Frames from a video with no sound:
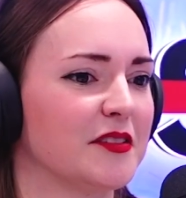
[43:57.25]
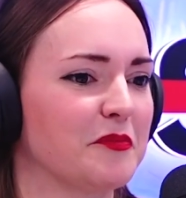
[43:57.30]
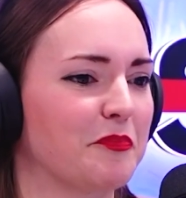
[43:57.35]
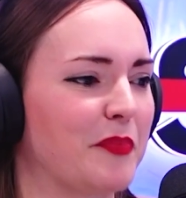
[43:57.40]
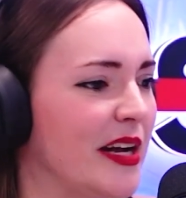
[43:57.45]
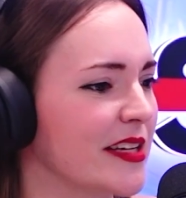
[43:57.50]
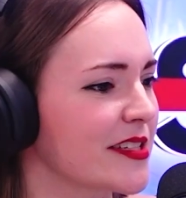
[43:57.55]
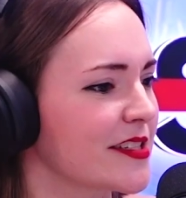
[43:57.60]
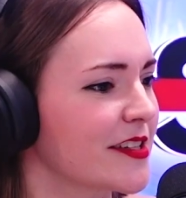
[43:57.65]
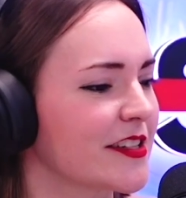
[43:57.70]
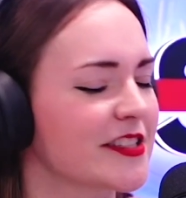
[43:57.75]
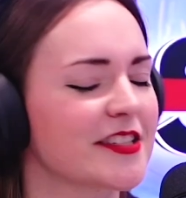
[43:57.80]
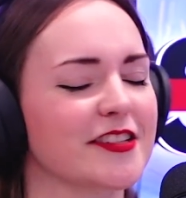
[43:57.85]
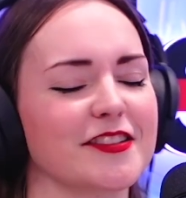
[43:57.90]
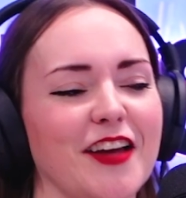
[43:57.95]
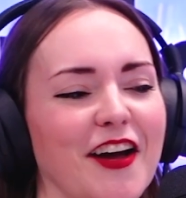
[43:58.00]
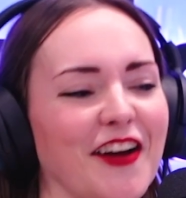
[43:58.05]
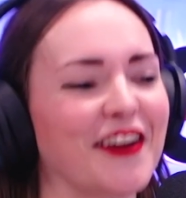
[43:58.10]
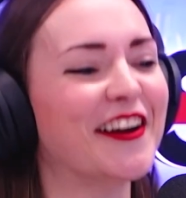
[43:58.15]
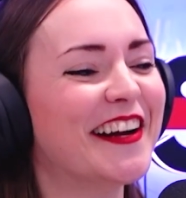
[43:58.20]
Pattern cutter?
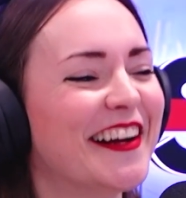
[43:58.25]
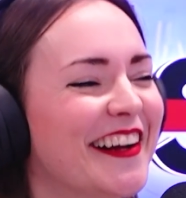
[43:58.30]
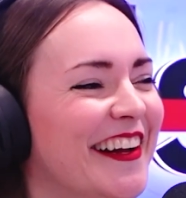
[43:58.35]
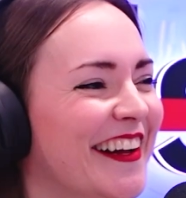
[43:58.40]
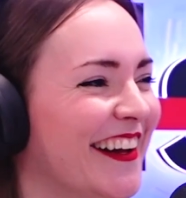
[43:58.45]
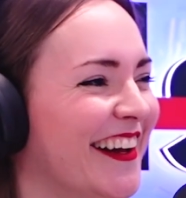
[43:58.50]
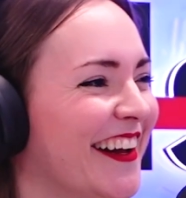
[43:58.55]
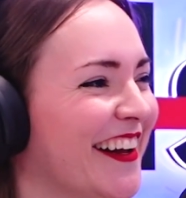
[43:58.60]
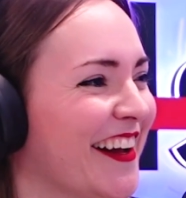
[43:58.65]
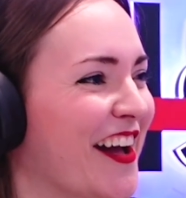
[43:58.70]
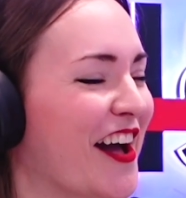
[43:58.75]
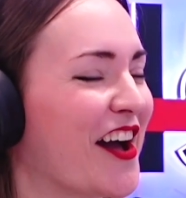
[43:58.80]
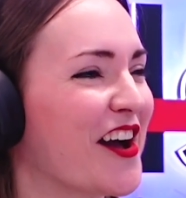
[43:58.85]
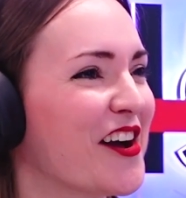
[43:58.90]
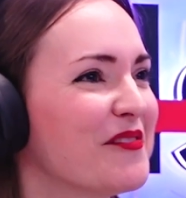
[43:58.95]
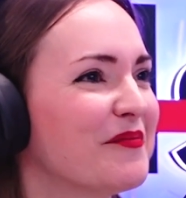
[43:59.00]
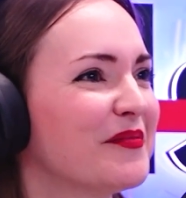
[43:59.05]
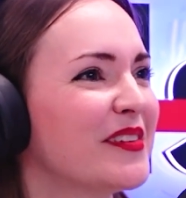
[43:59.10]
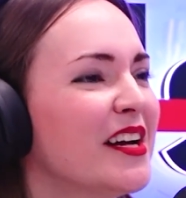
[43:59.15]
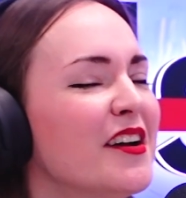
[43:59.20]
No.
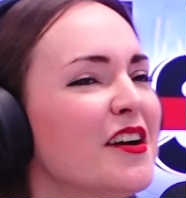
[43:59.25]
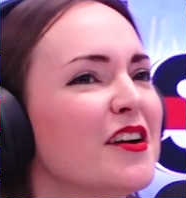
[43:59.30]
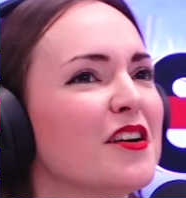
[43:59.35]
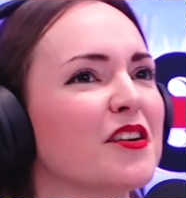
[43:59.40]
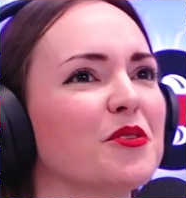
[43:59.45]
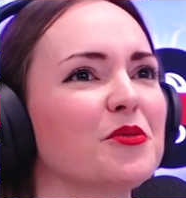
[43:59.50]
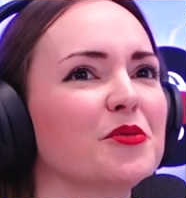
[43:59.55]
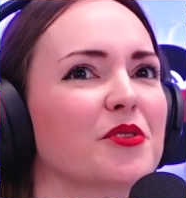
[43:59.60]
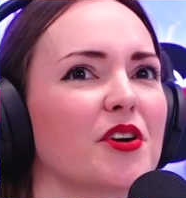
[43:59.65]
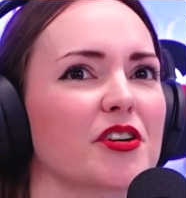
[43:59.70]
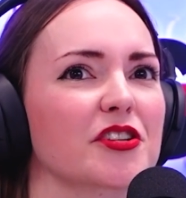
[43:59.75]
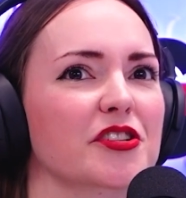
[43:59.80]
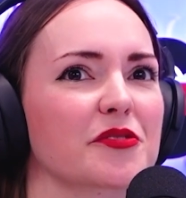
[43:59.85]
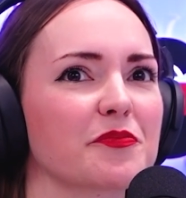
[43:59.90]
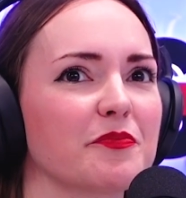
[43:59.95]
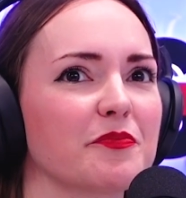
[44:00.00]
Oh gosh,